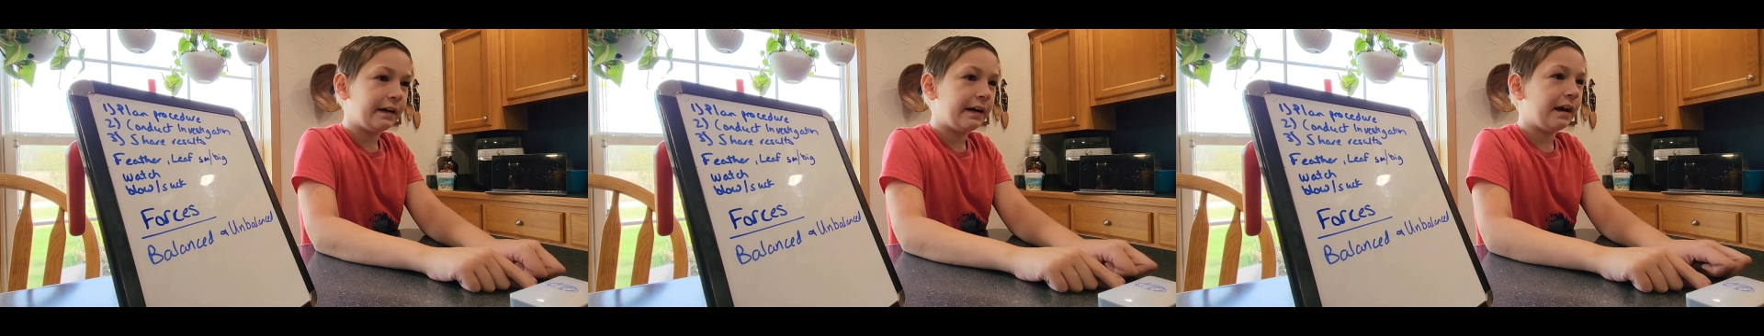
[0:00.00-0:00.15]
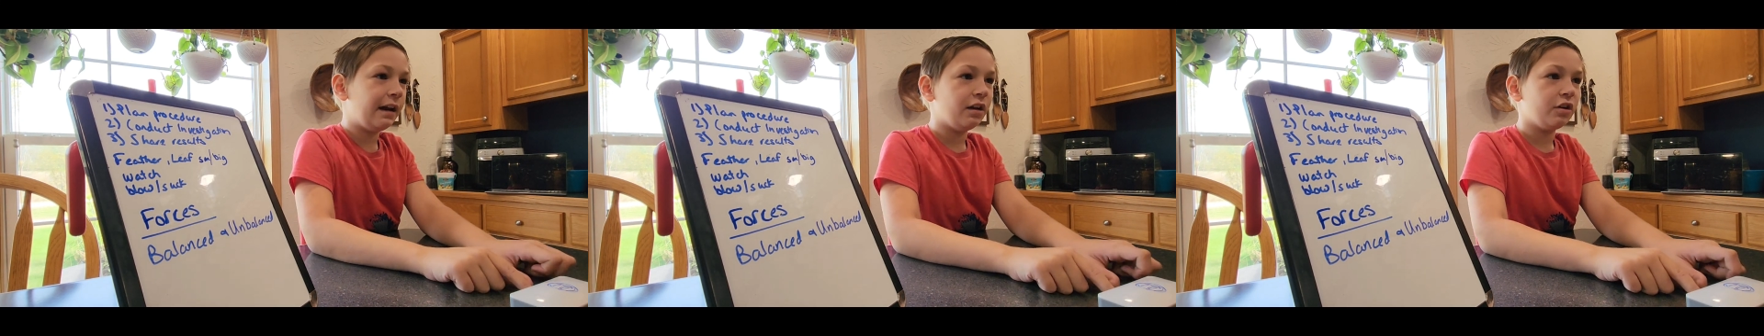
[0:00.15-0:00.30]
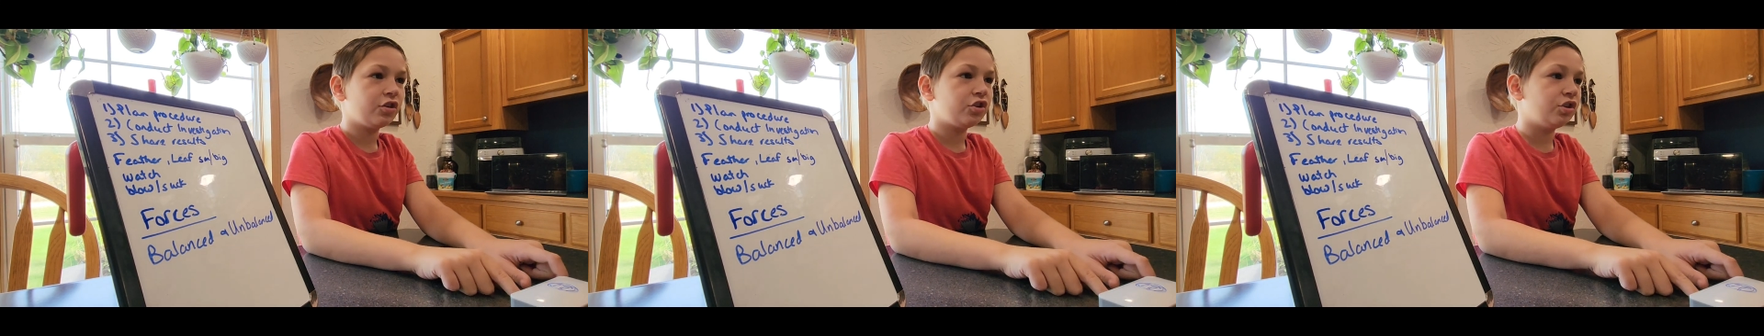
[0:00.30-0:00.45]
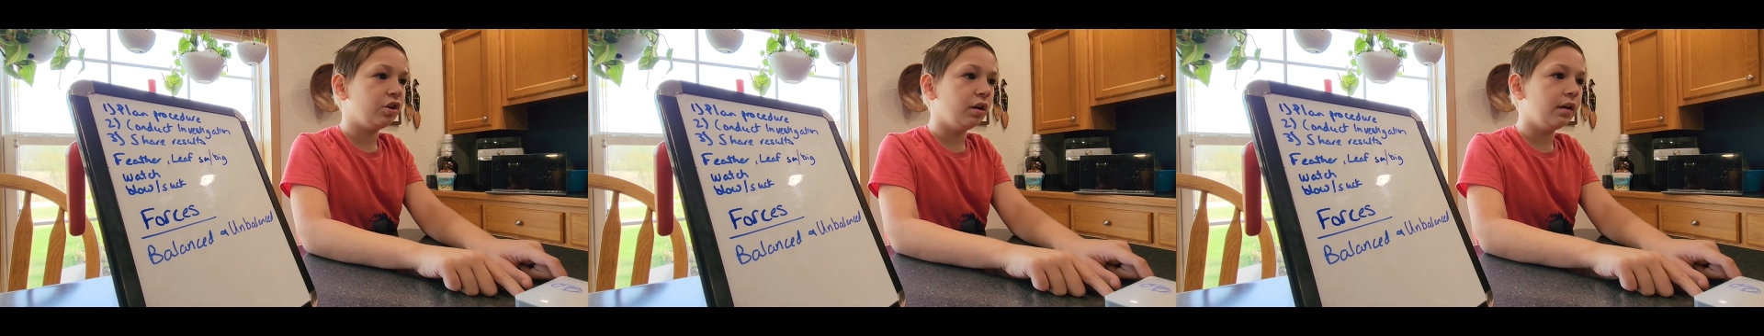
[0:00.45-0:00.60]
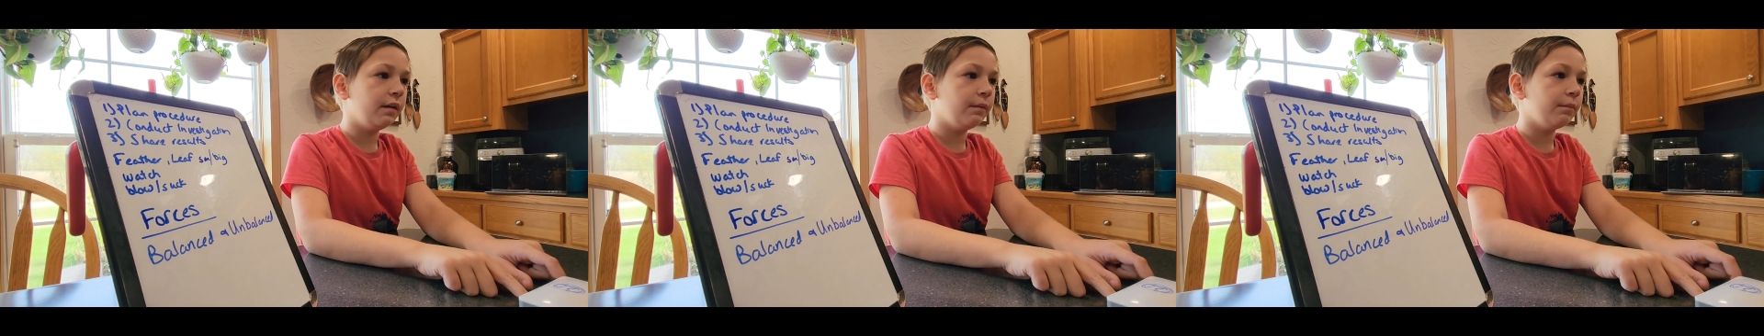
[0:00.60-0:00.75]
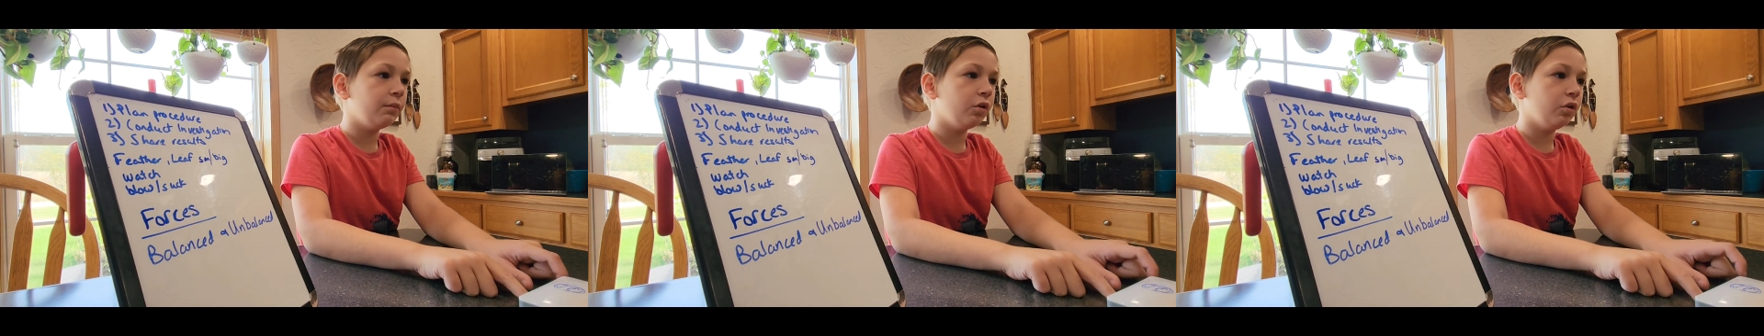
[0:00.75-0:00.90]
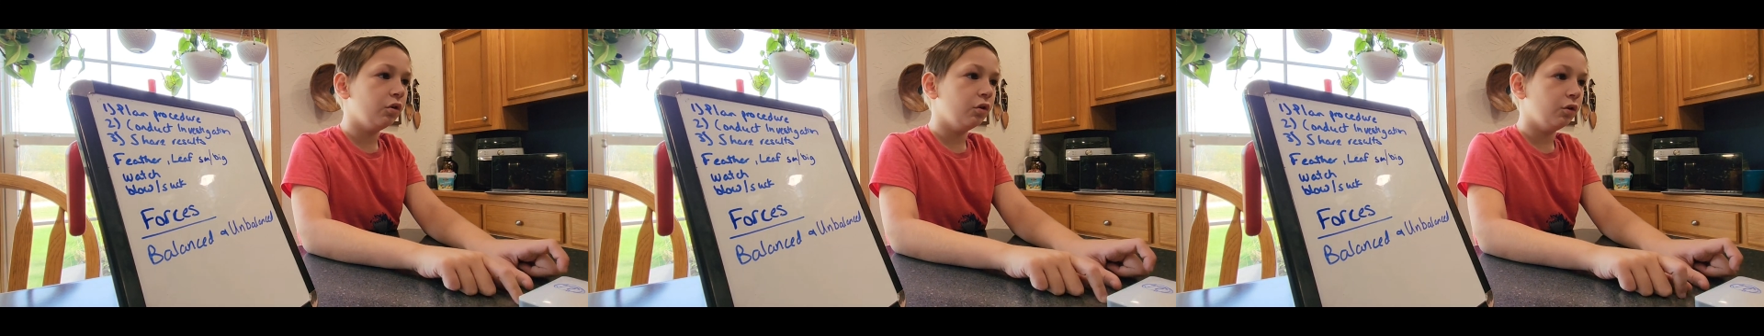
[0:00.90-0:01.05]
And it
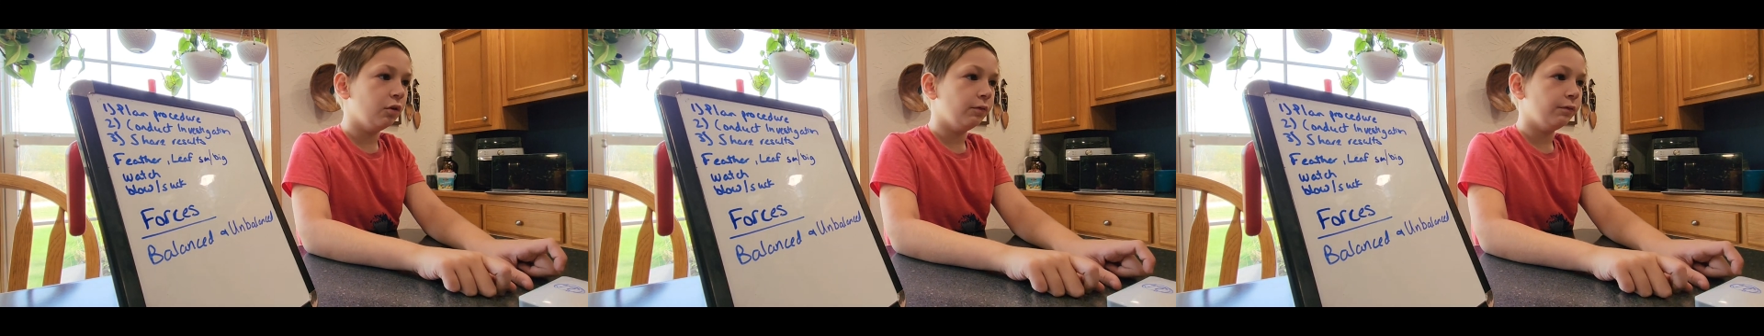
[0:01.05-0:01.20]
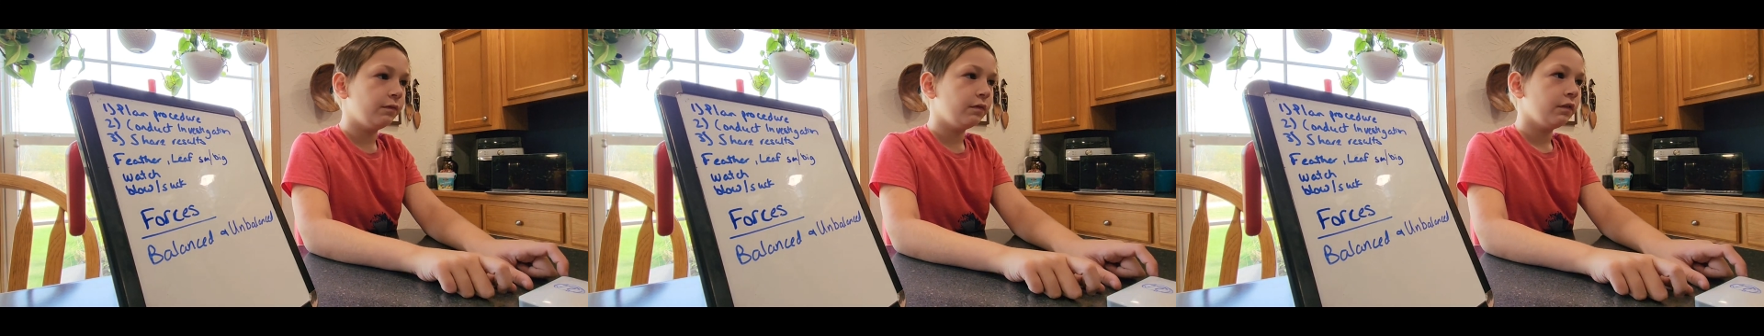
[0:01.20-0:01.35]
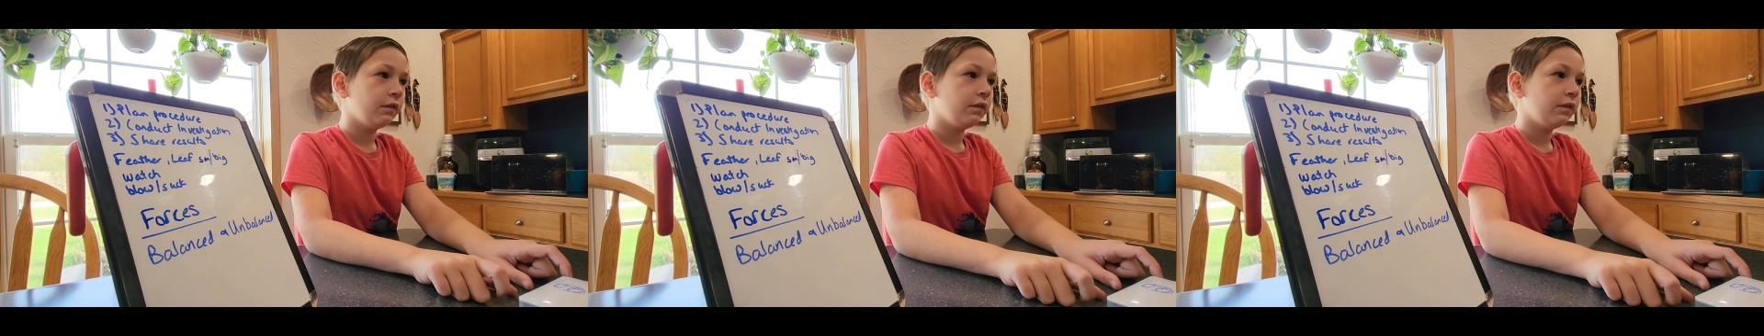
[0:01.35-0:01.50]
shouldn't move.